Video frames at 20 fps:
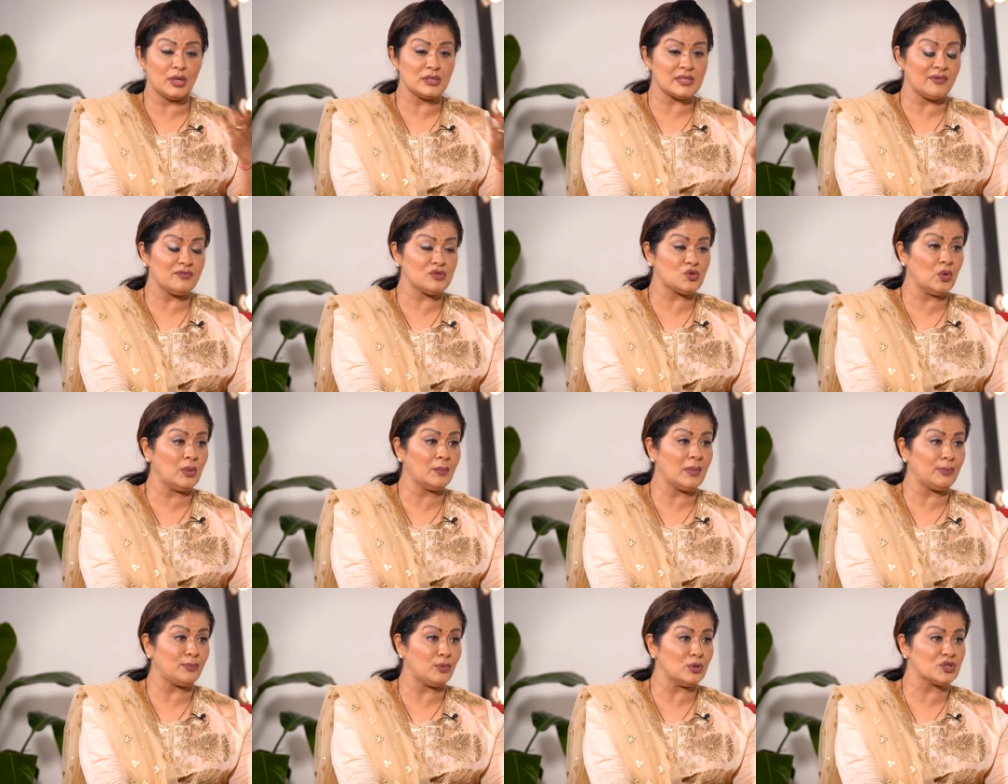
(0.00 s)
because I was
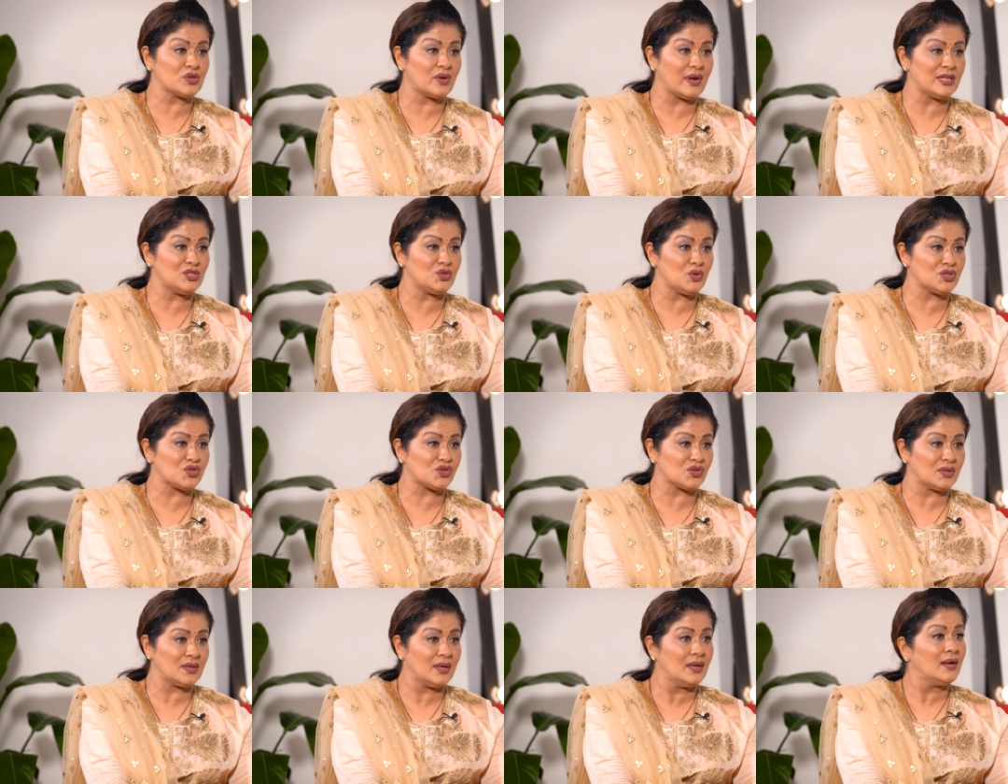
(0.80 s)
doing my post
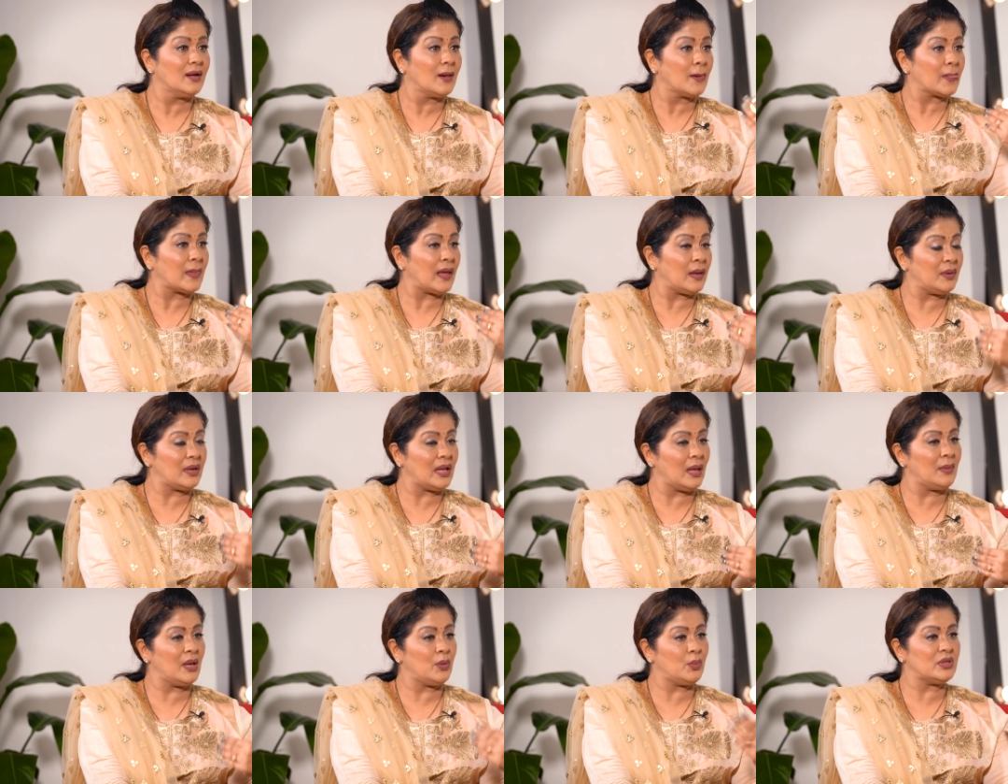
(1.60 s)
graduation. I'm
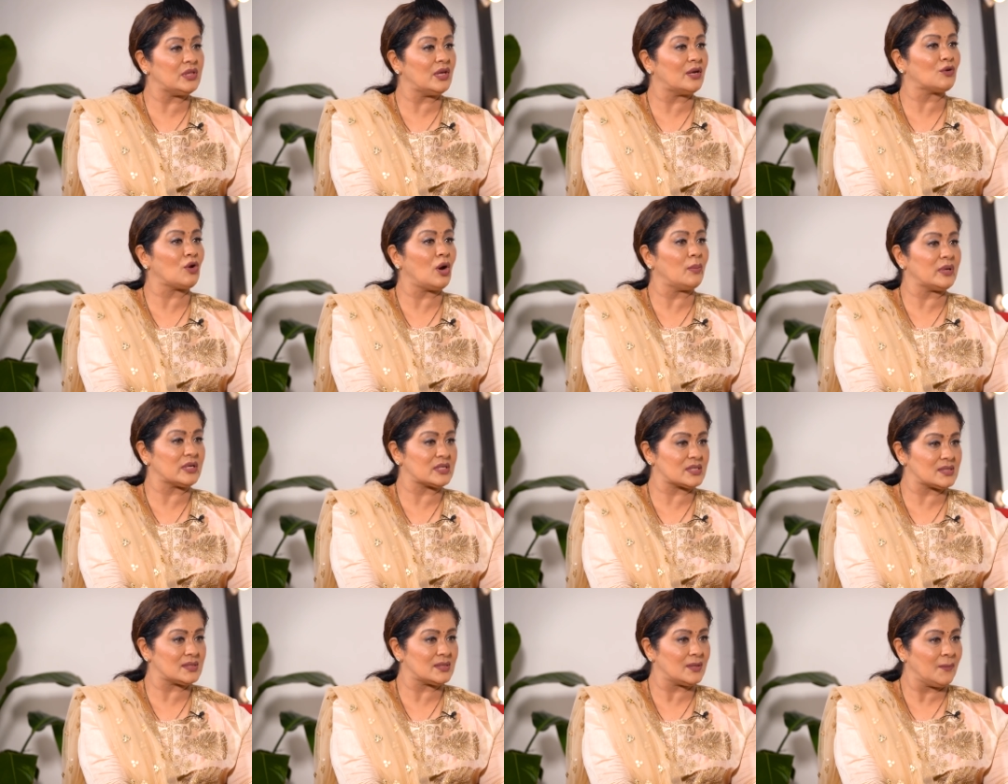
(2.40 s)
an MA with
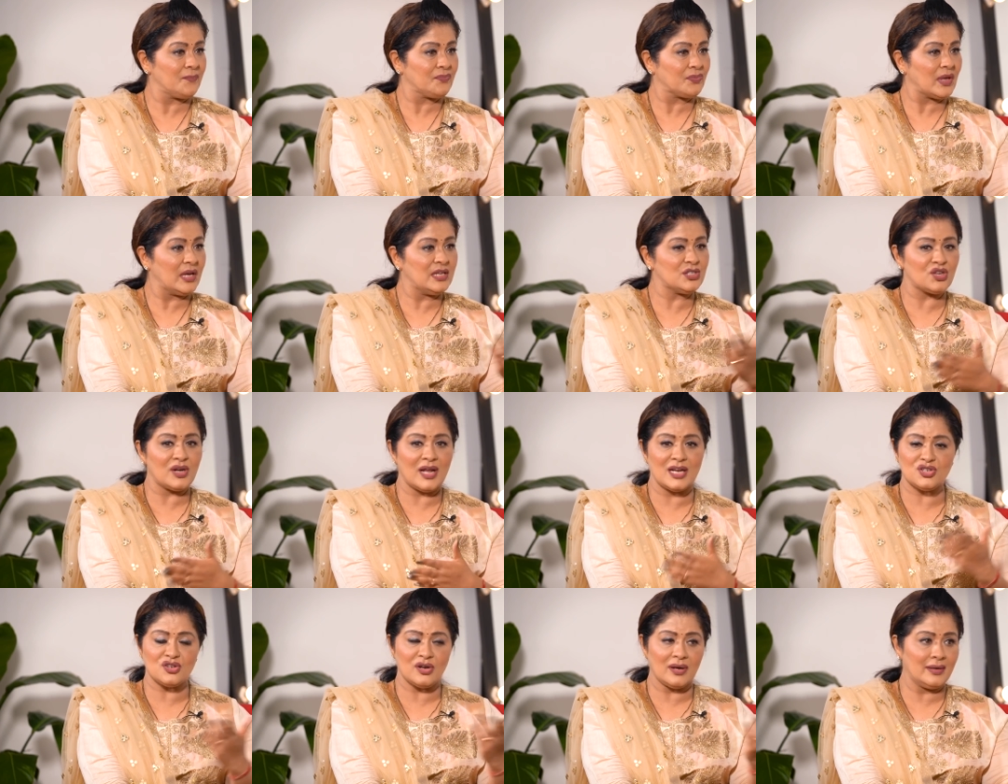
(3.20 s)
economics, Correct.
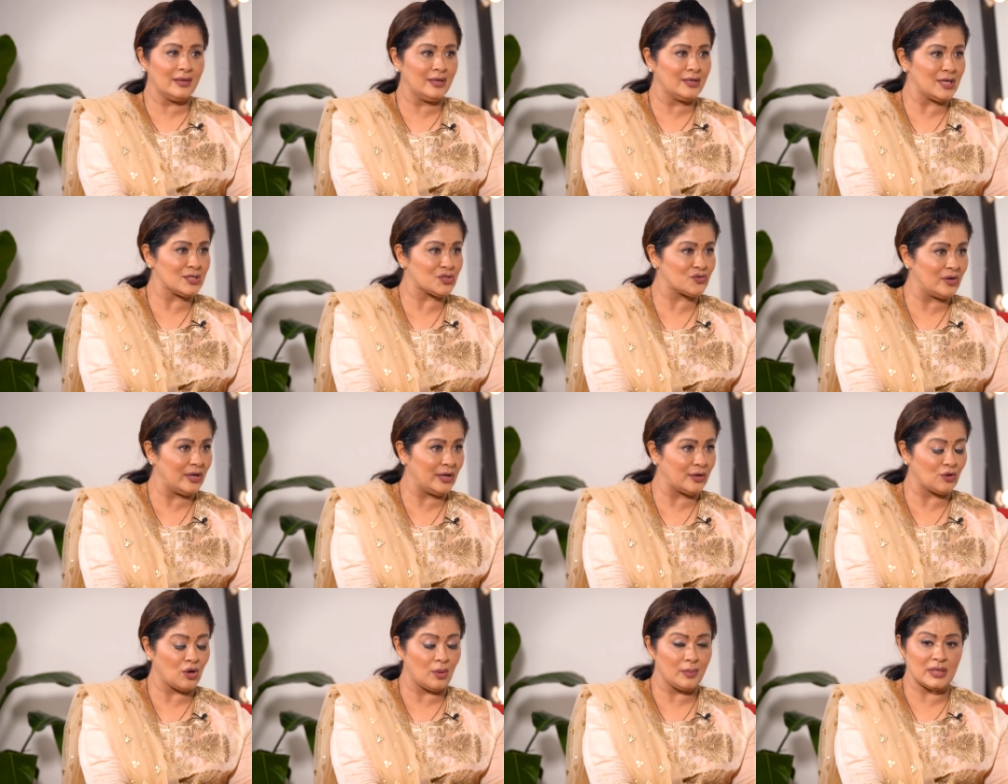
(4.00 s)
international and industrial
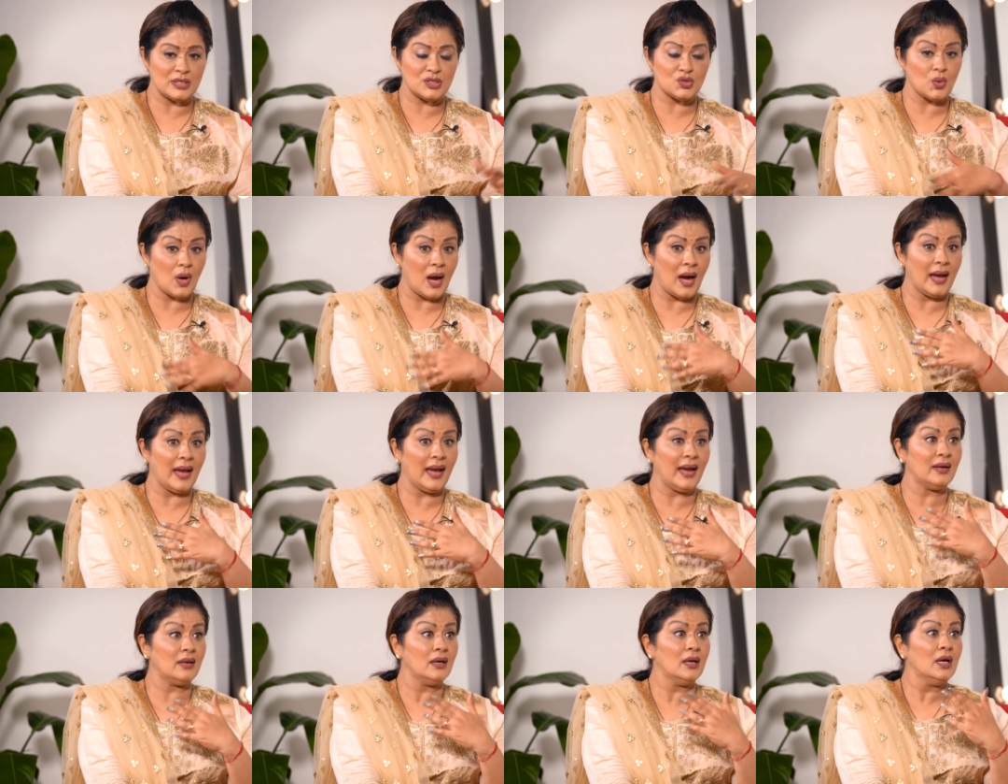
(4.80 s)
economics. So I
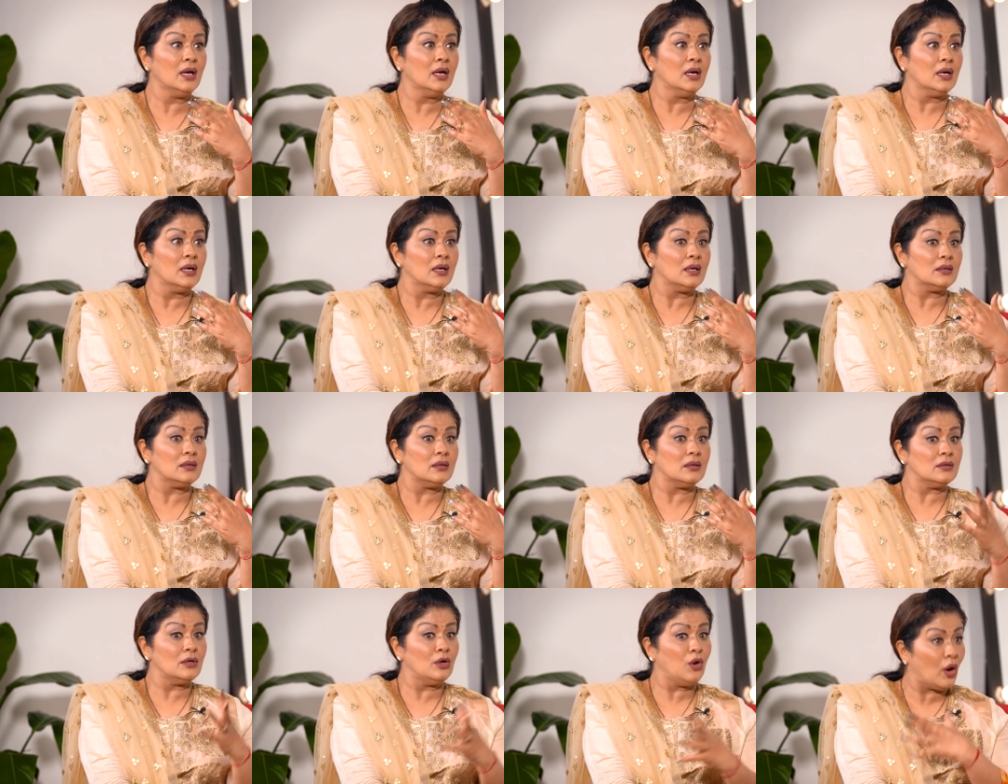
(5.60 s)
had
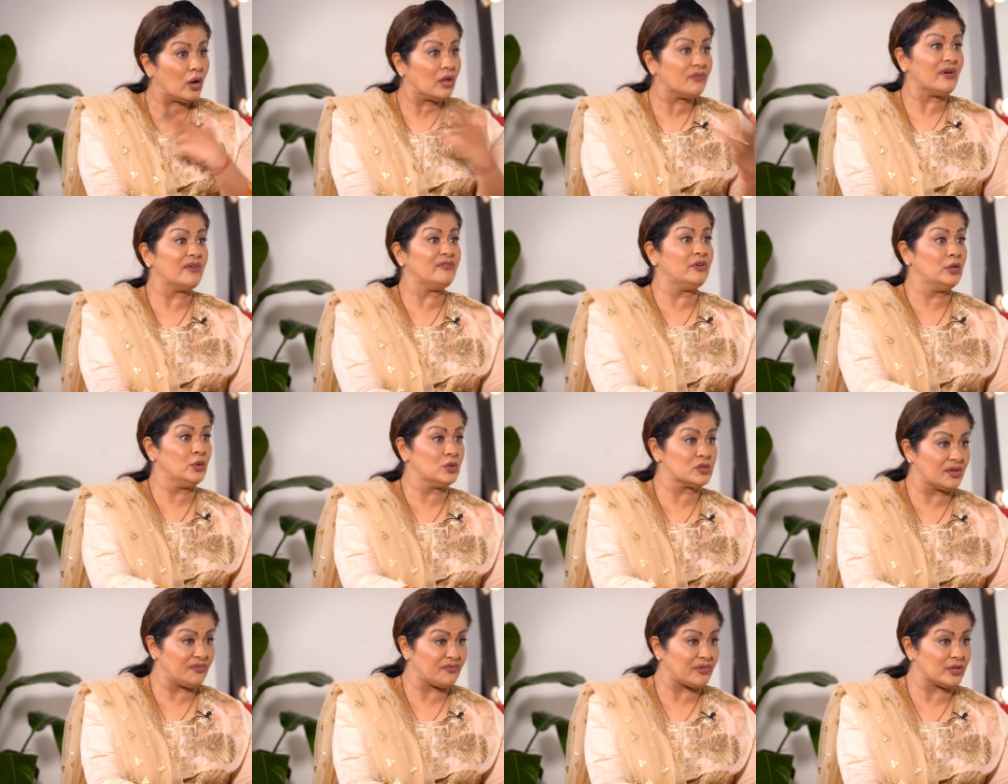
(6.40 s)
a lot of
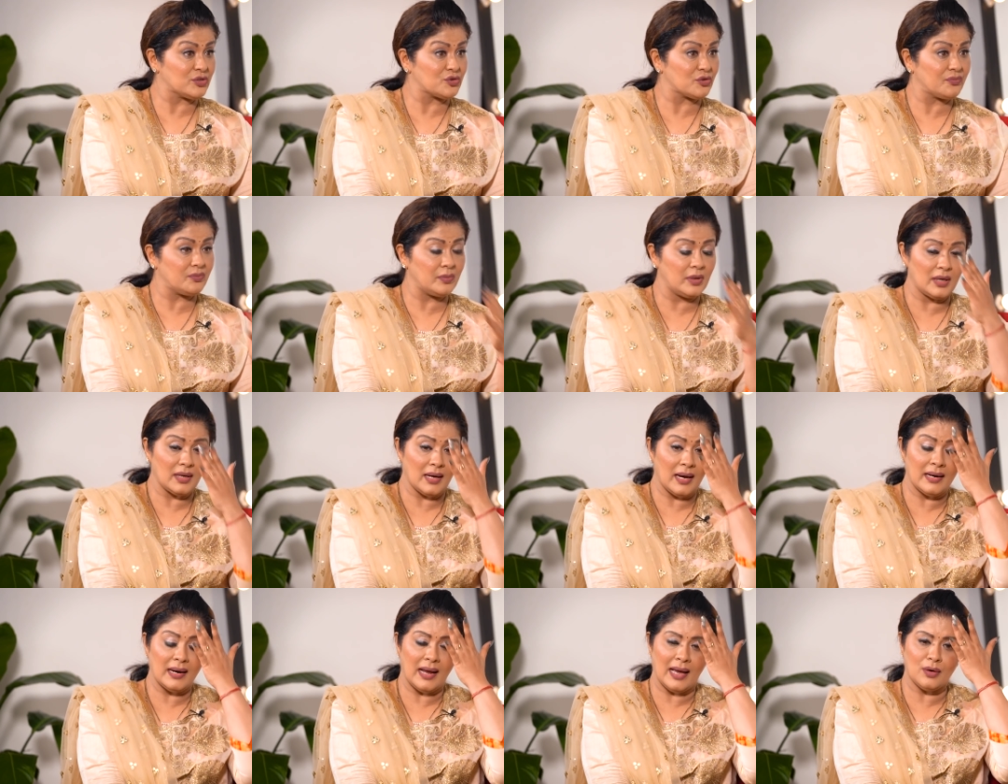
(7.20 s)
avenues in front of me
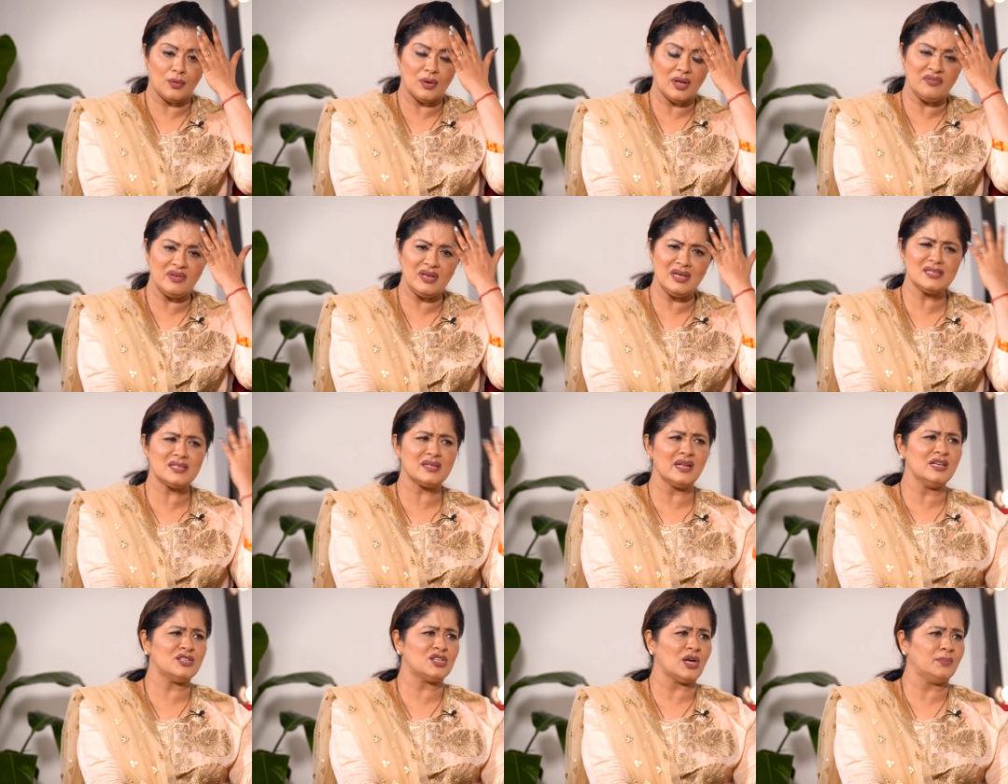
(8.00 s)
and I could have
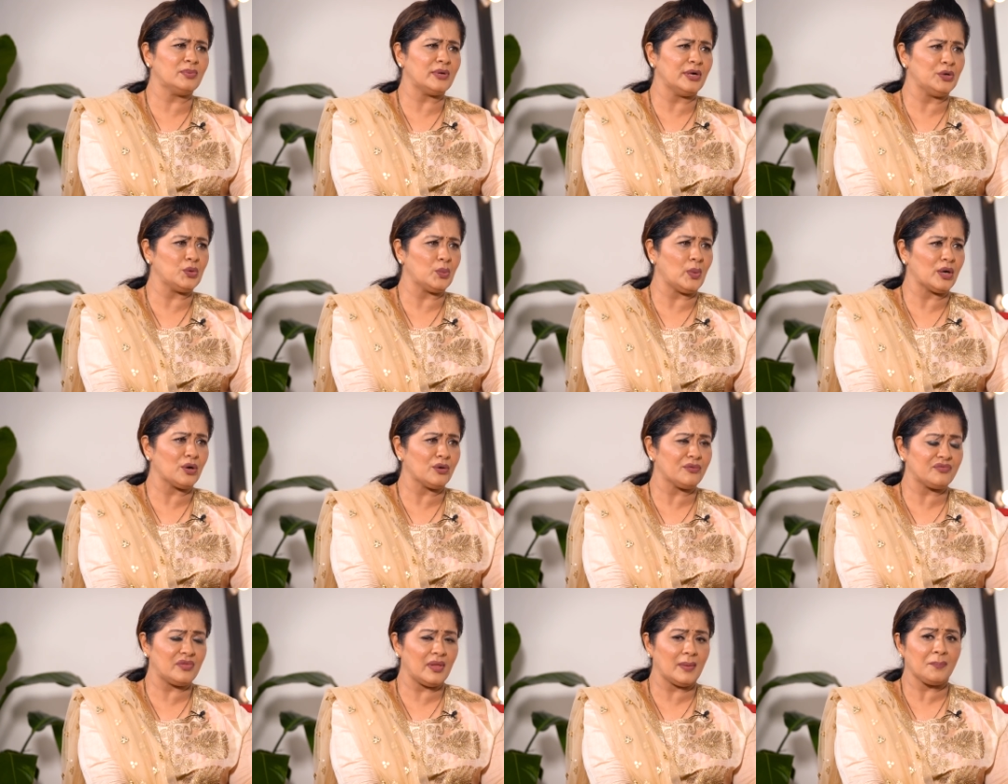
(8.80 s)
easily jumped into
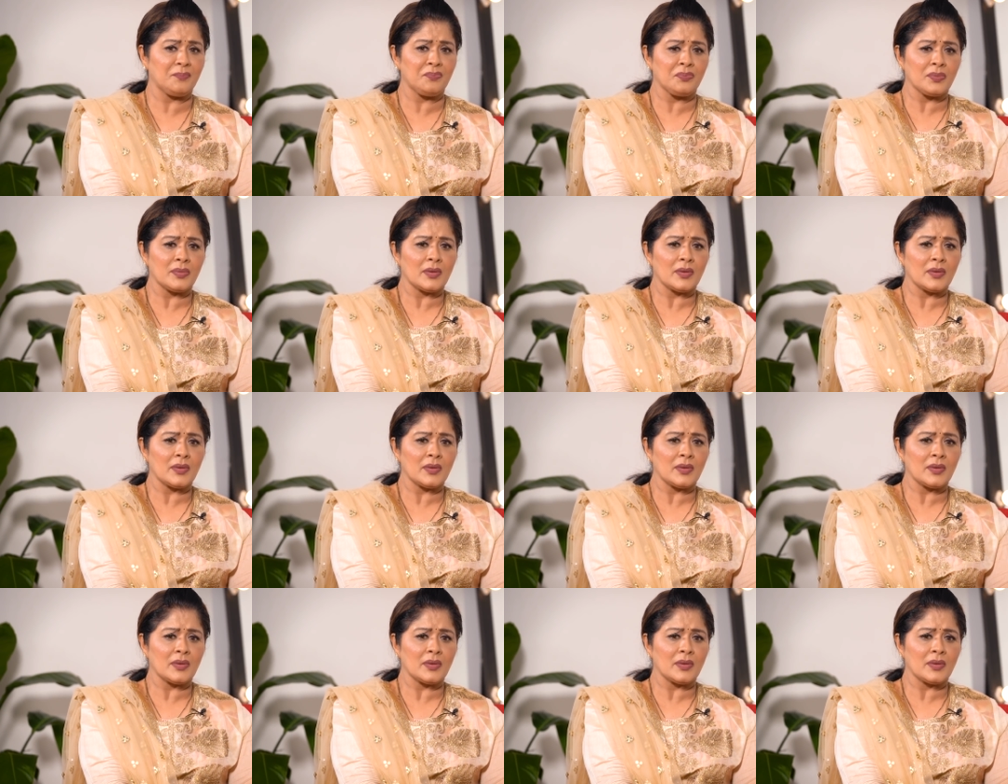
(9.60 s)
one of them.